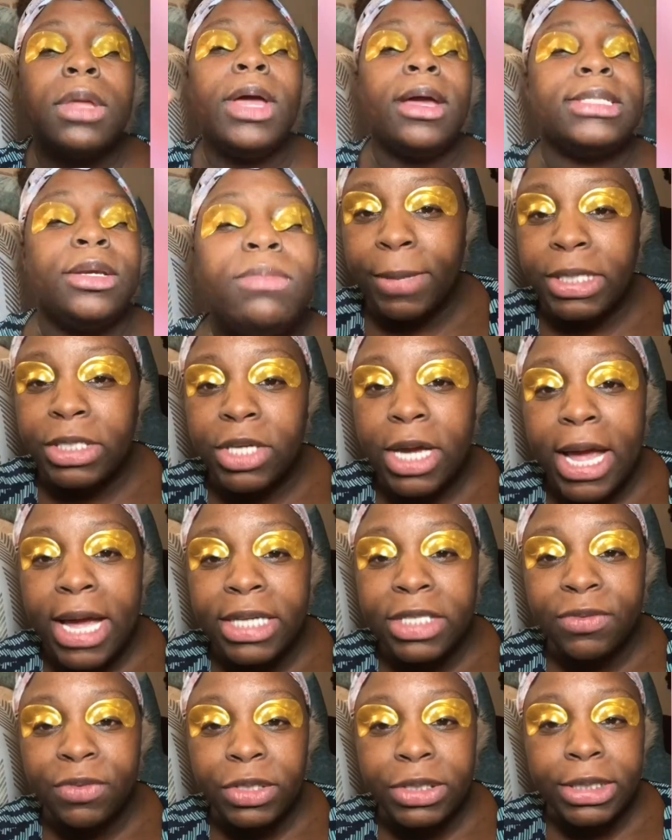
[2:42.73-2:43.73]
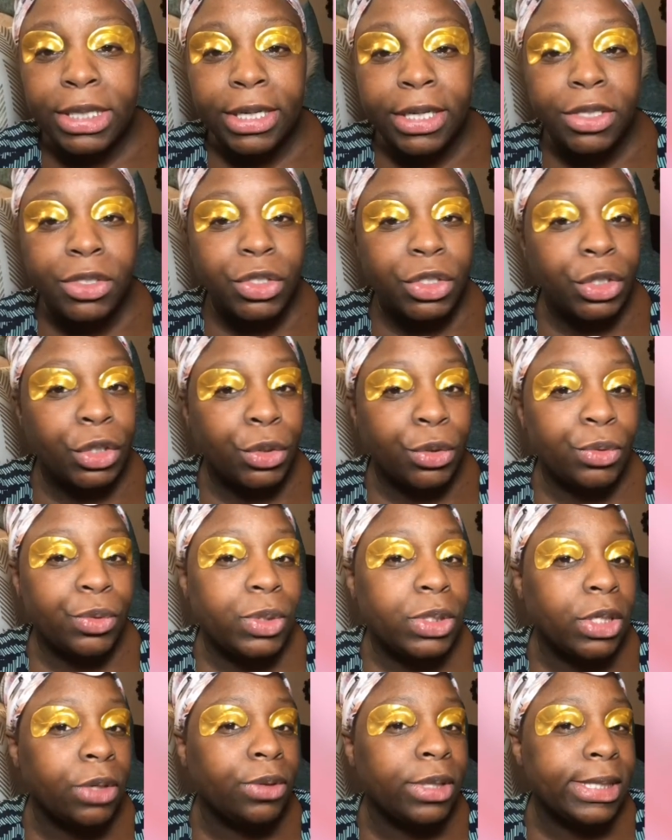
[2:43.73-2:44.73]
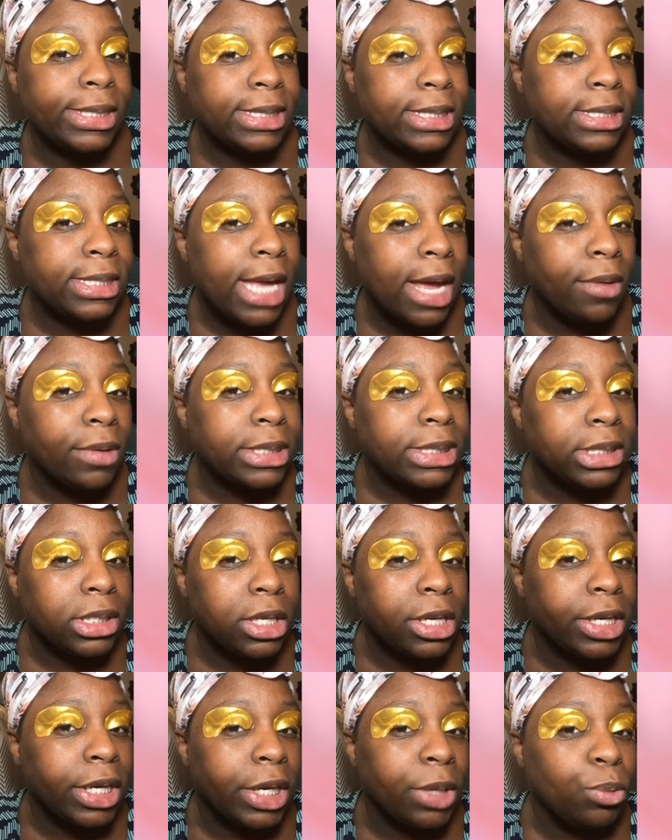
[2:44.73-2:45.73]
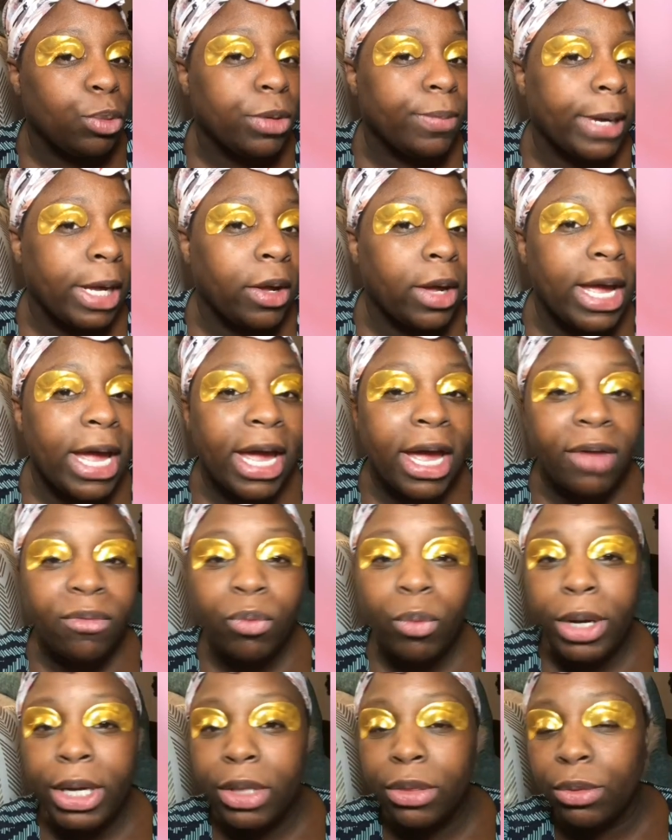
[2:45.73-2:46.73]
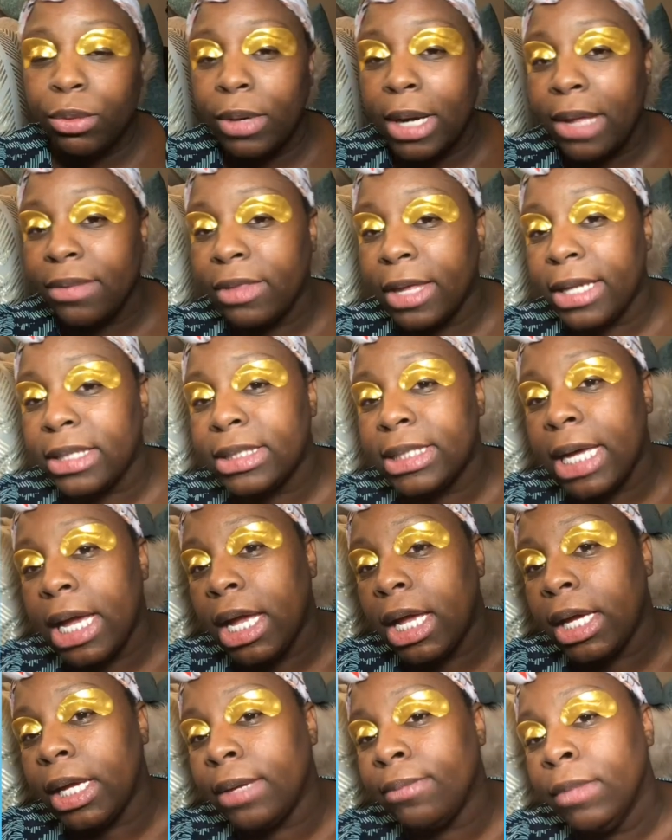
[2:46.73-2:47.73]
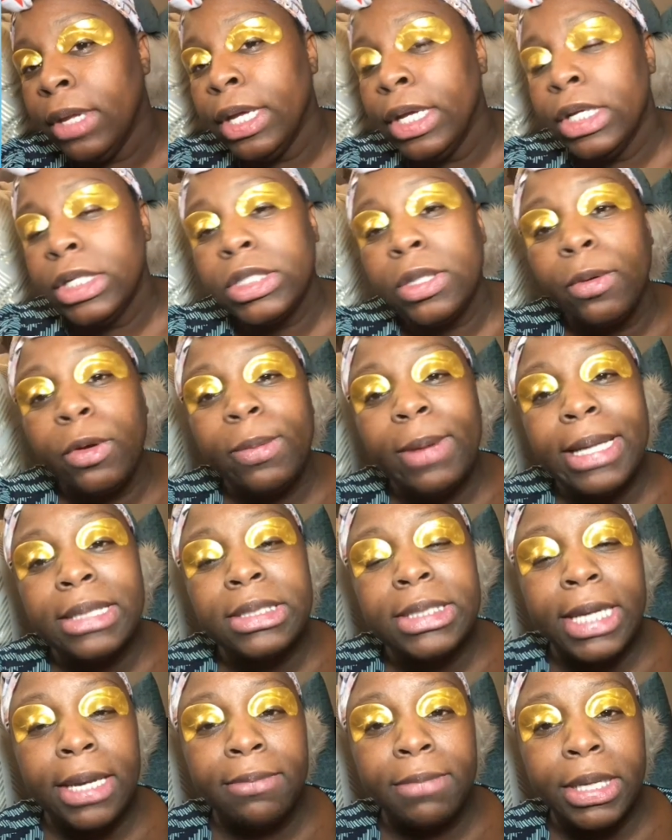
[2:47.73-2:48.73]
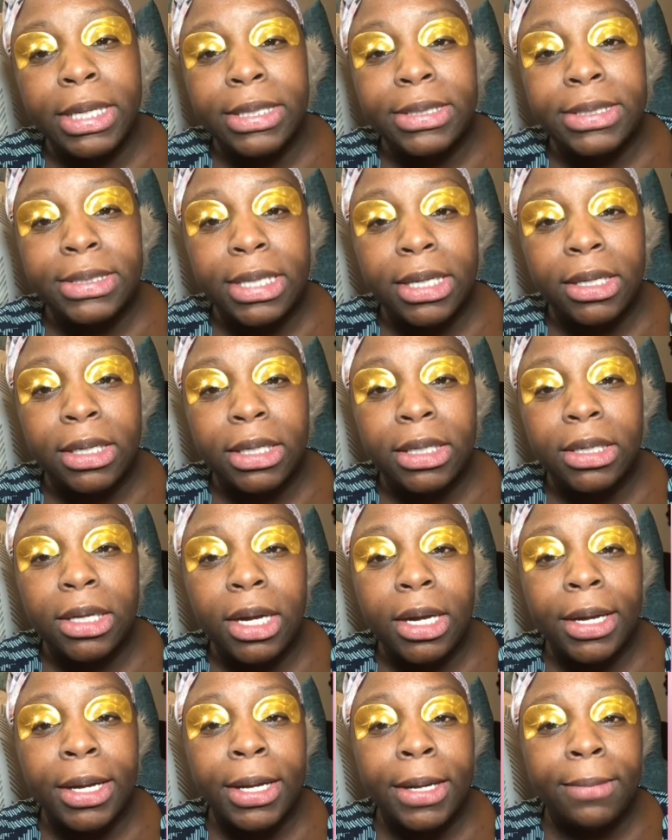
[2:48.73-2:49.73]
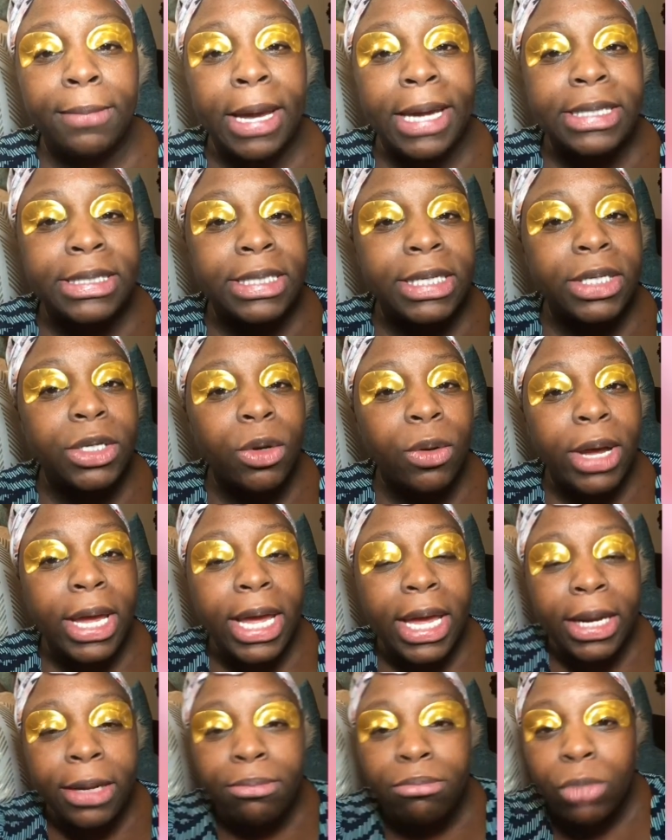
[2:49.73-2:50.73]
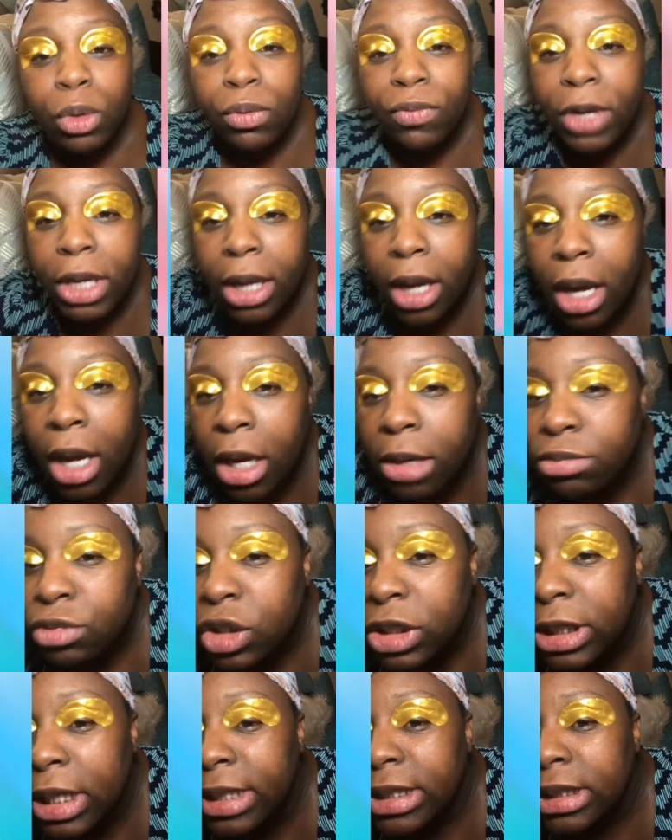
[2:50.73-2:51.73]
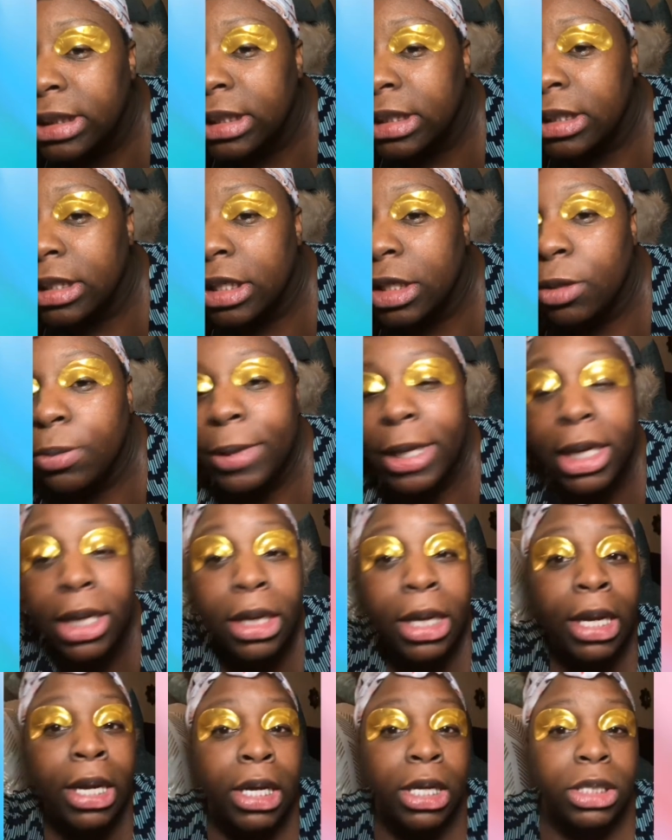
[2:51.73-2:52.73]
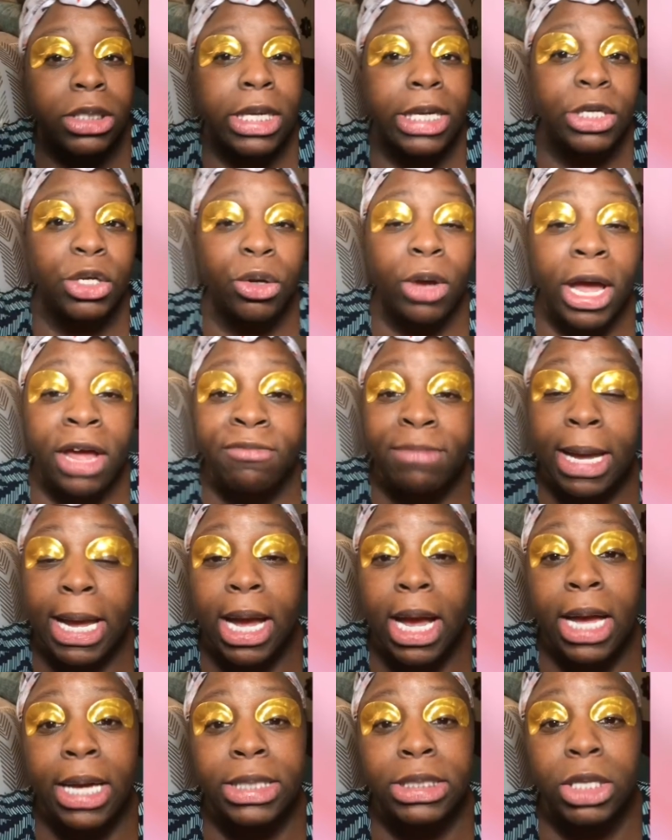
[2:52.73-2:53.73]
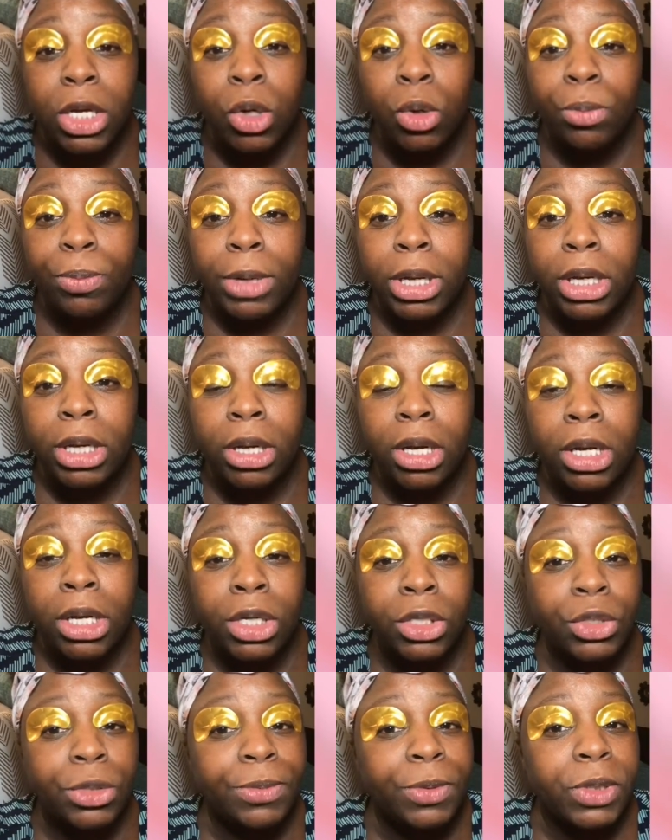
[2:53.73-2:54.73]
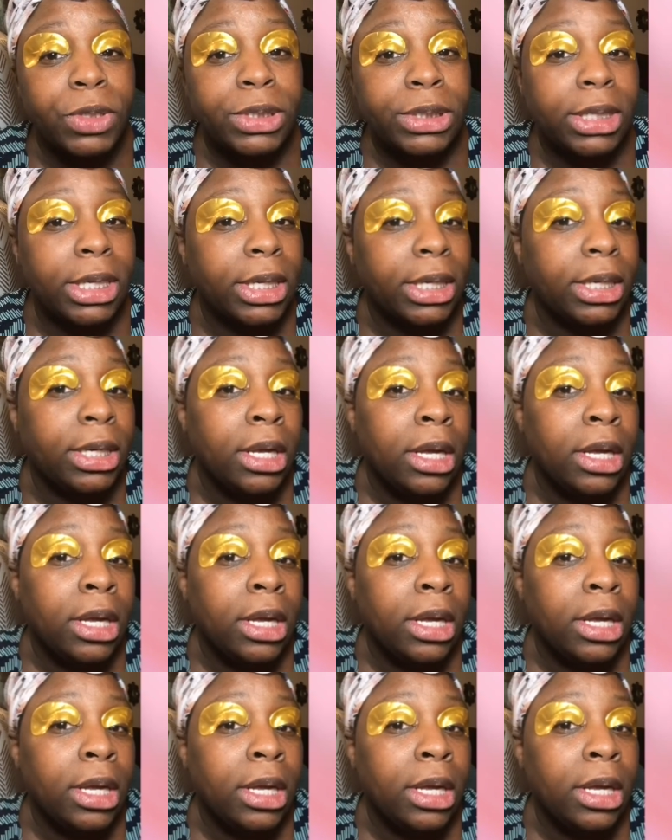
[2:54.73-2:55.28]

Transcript: Much, guys, for sticking tuned. So this is how it's looking. We're about halfway throughout that time, so we're about 10 minutes in. I did go ahead and move it up just a little bit, so I do have my eyes open 100%.